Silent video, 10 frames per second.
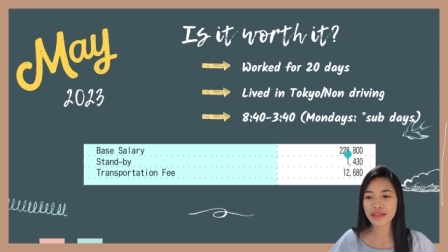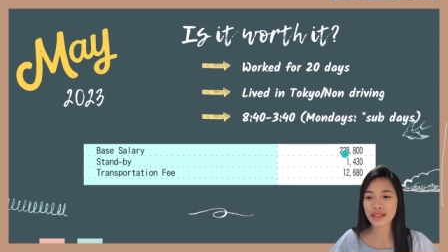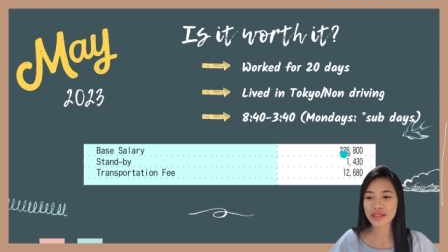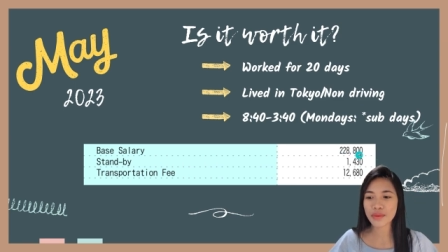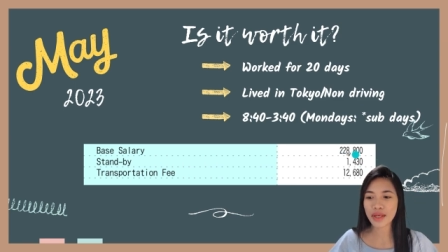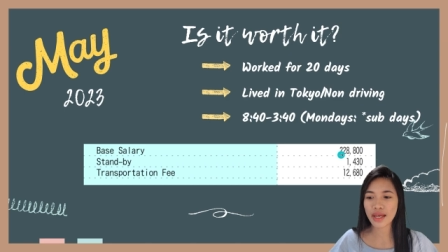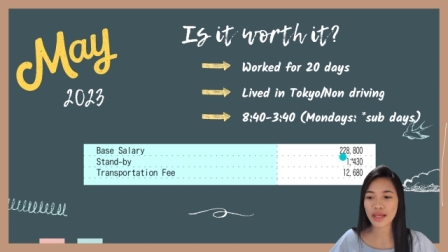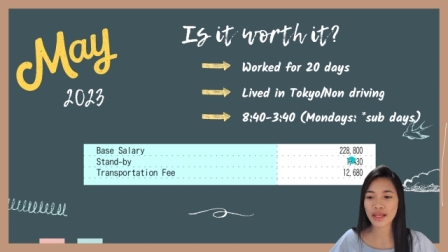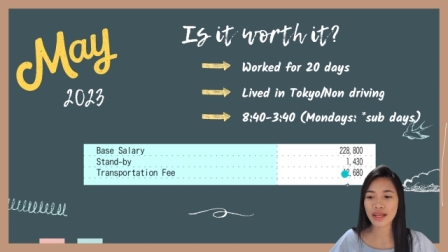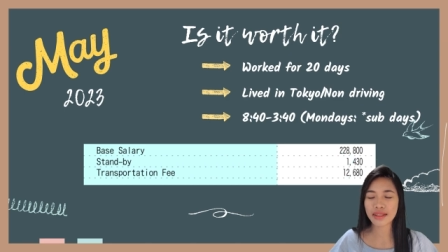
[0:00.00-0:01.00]
That's why I
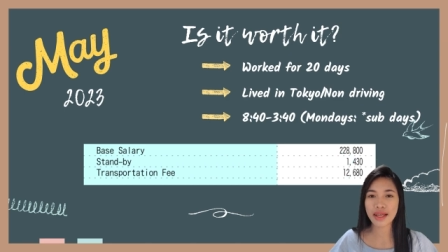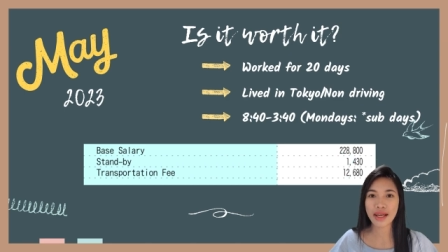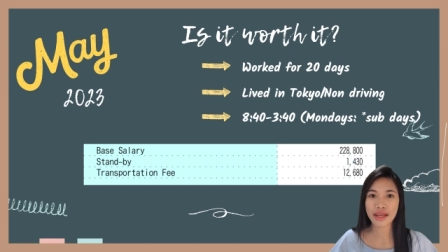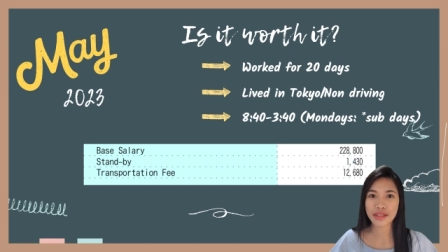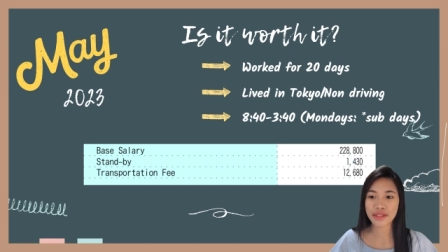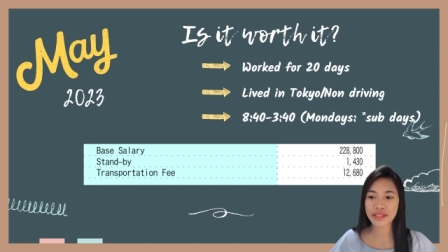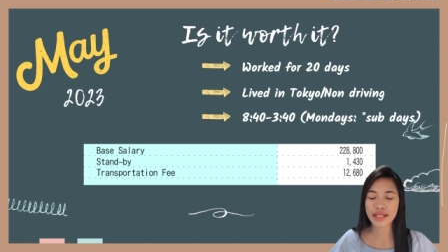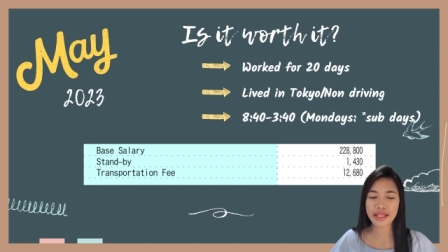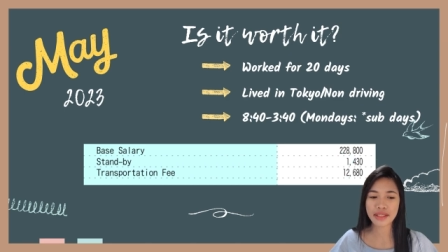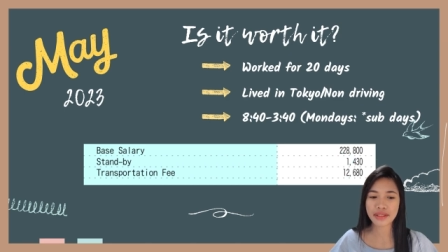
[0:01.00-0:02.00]
got a higher
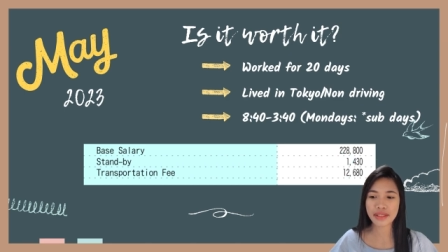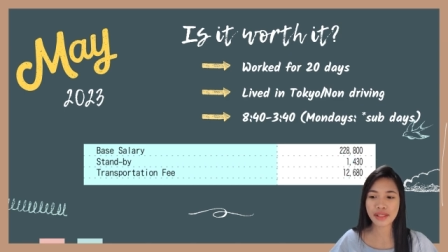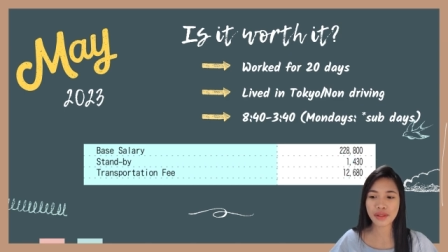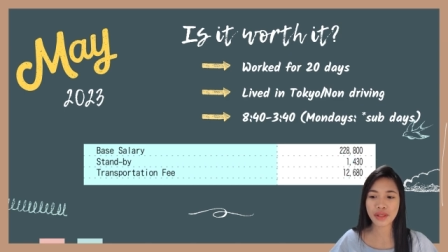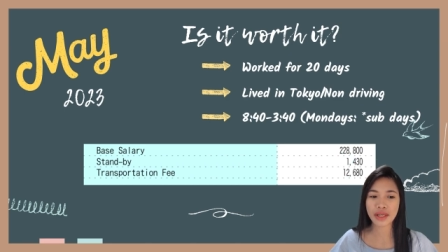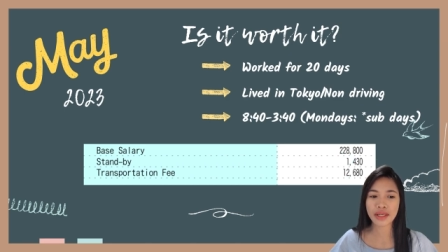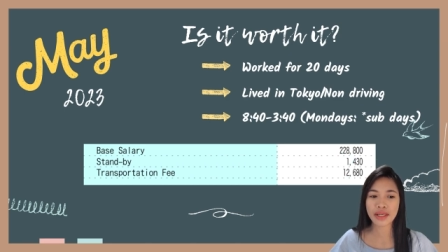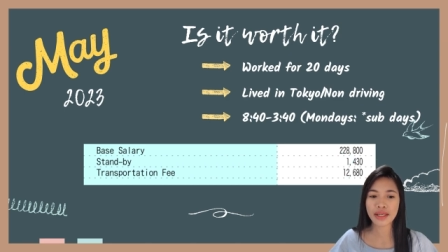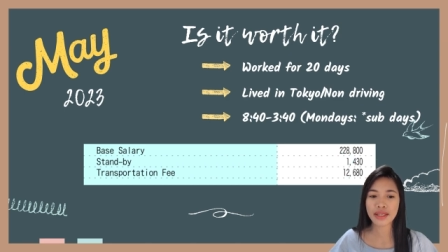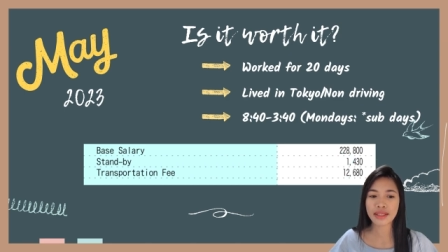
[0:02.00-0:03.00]
salary, or
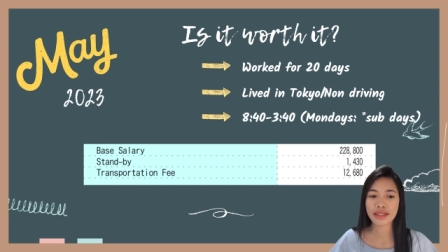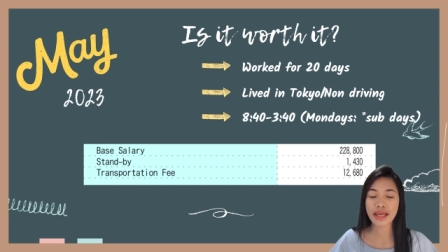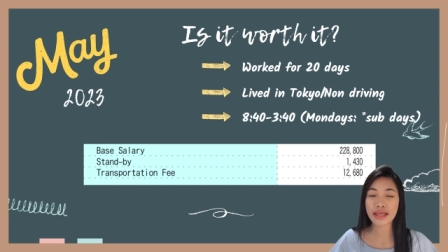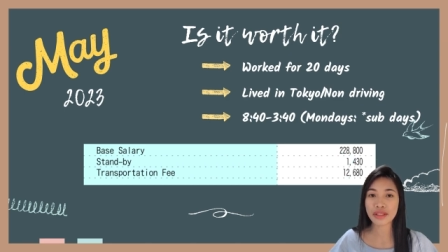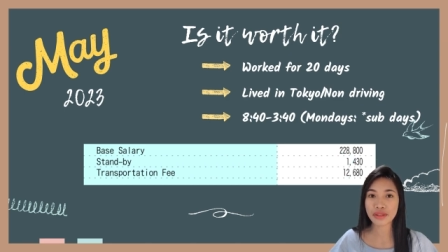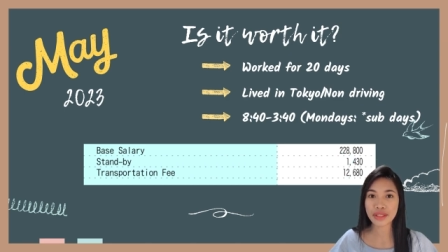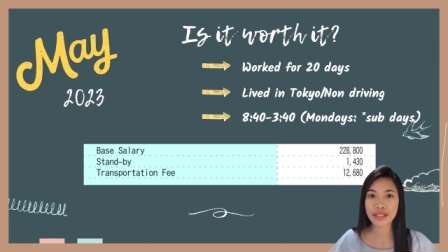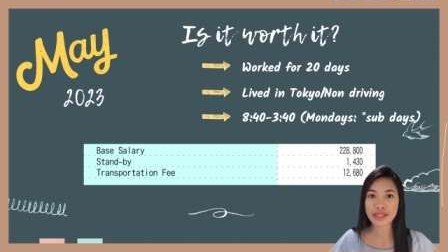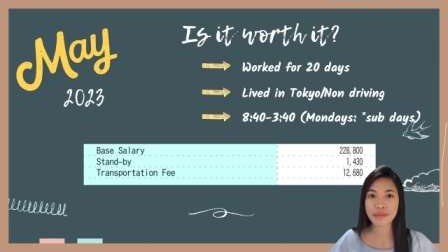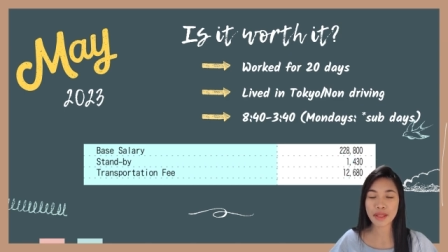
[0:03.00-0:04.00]
they
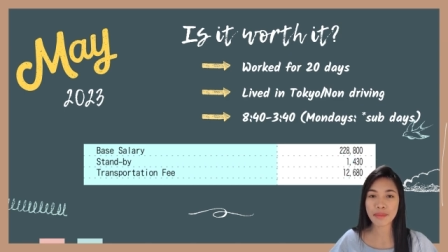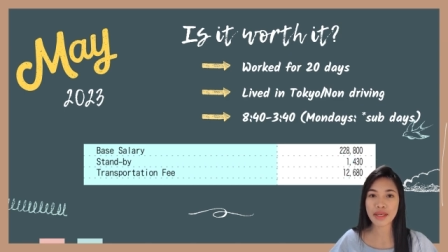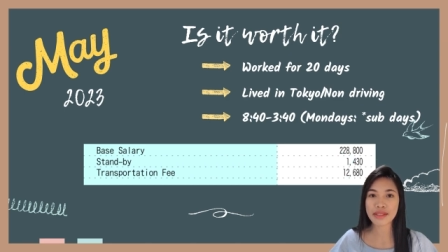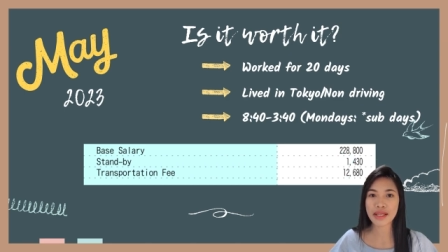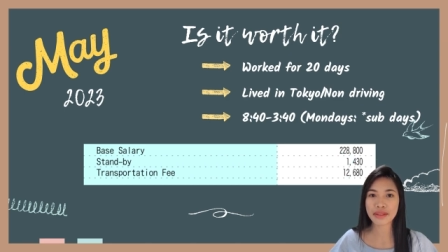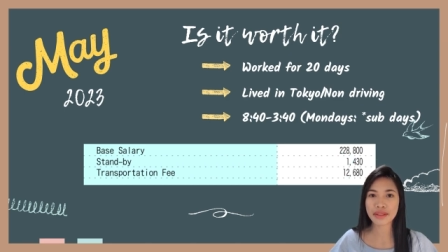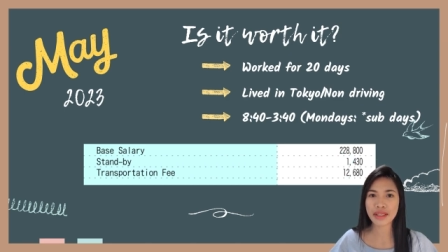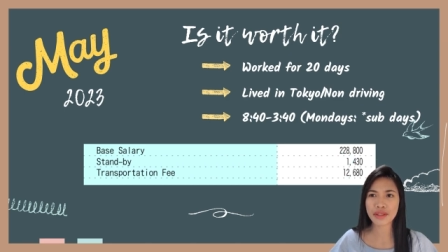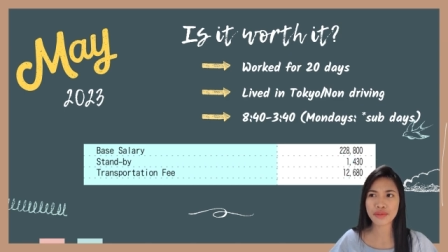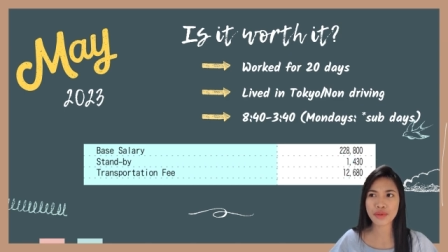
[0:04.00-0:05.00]
increased my base salary,
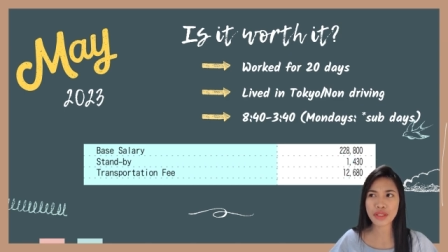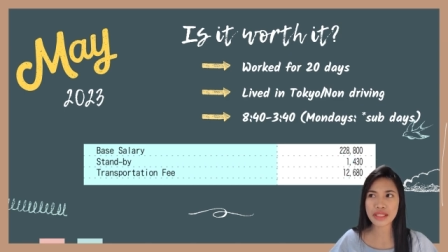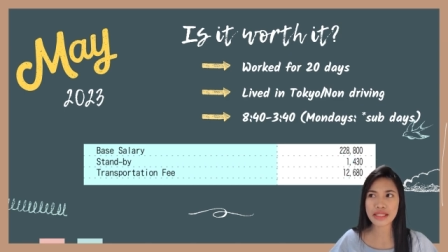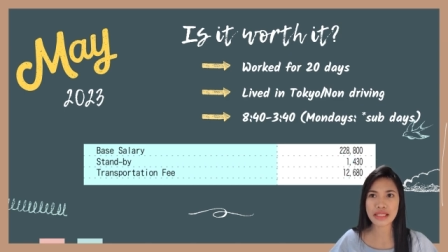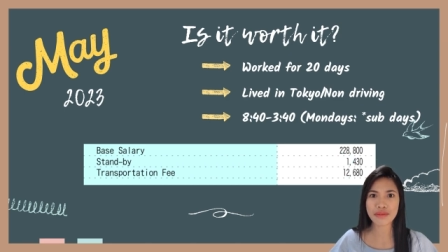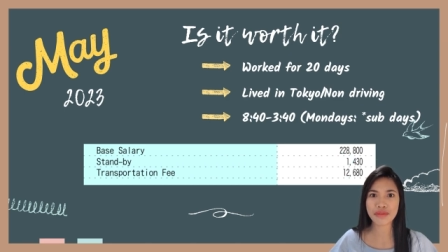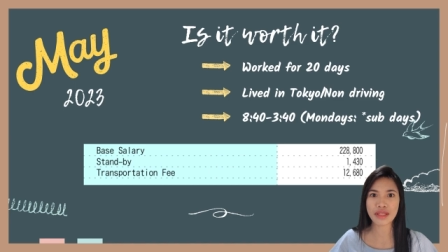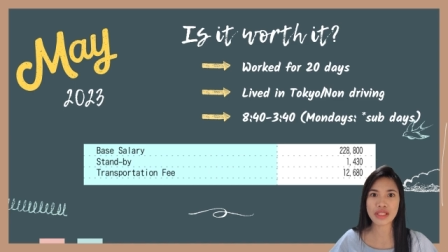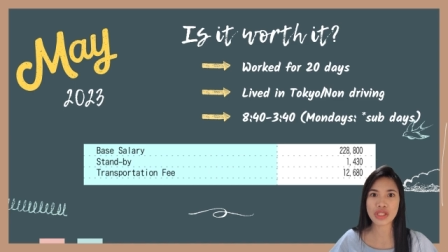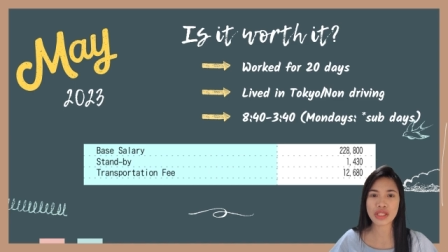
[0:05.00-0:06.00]
and of course it's
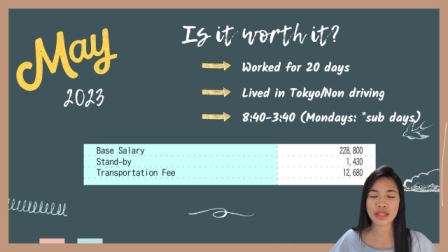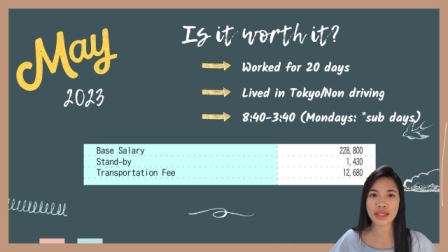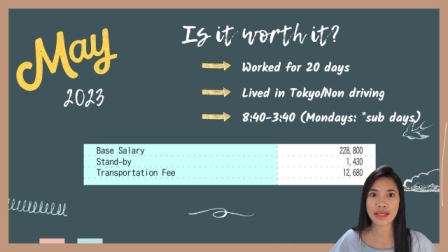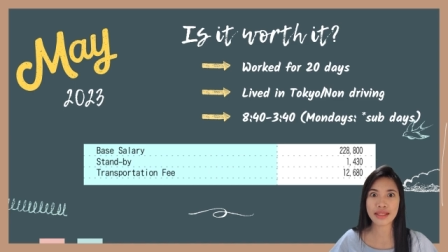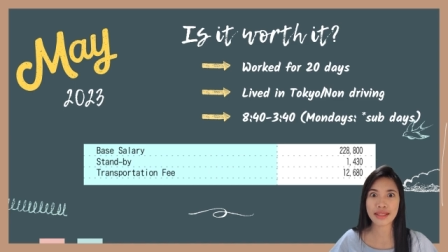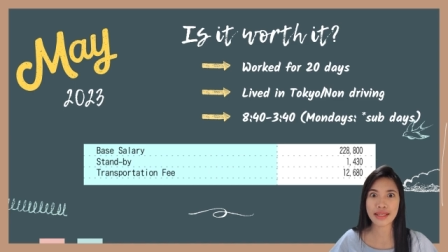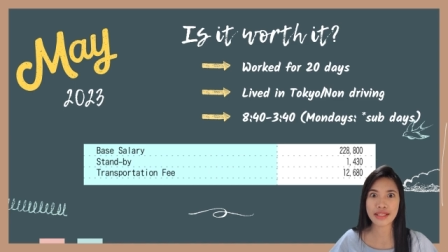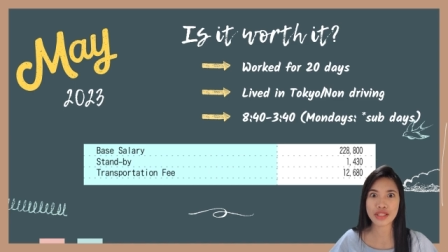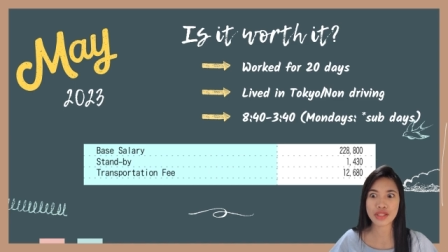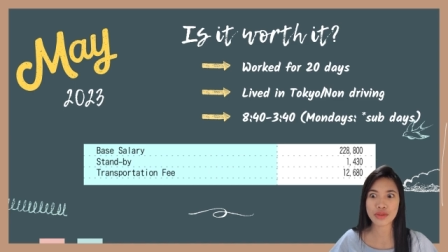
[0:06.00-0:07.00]
inflation, they
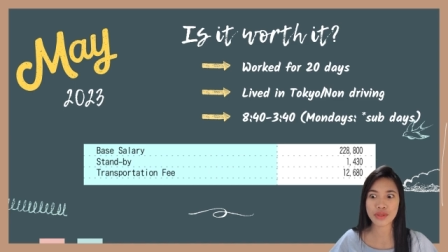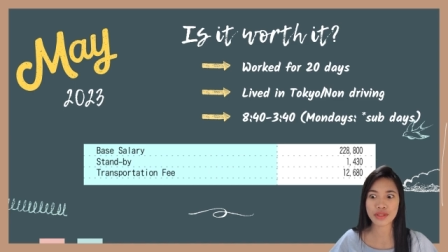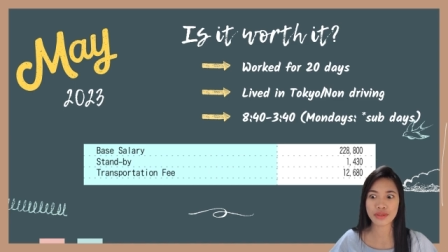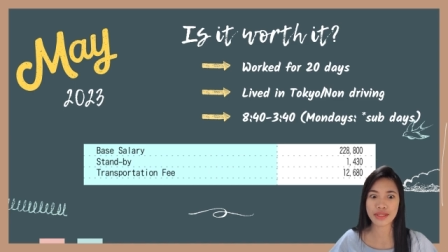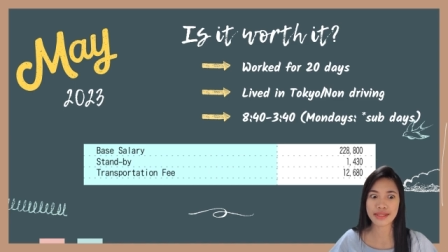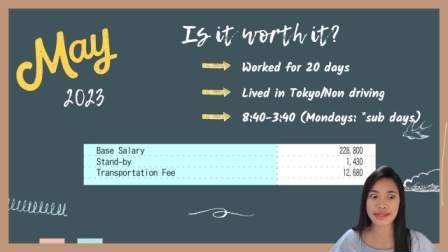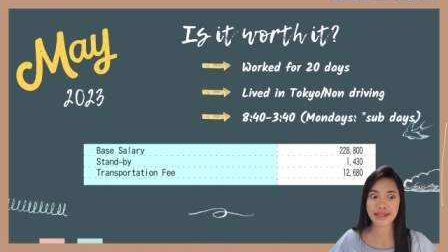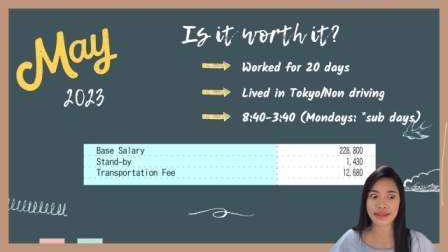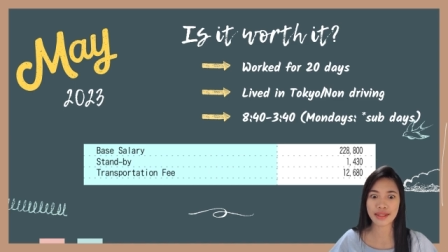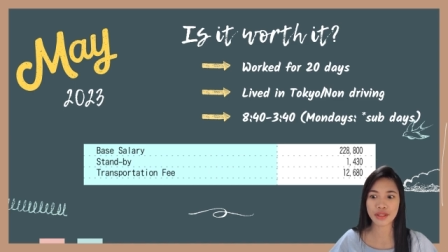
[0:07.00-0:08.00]
need to increase it,
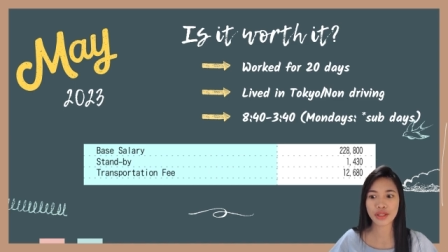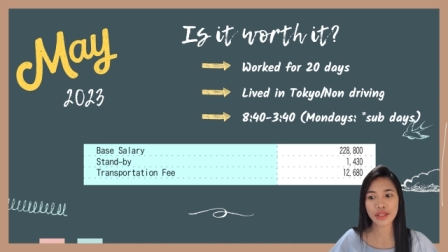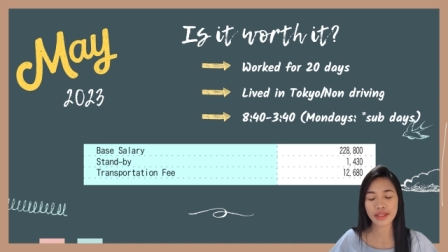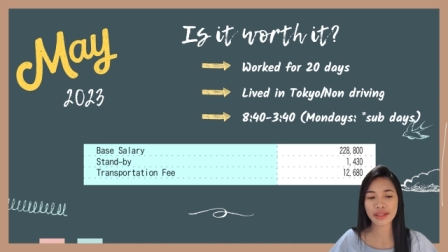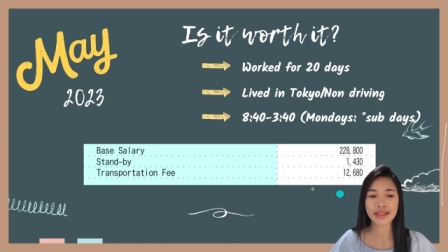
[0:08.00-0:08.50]
like girl.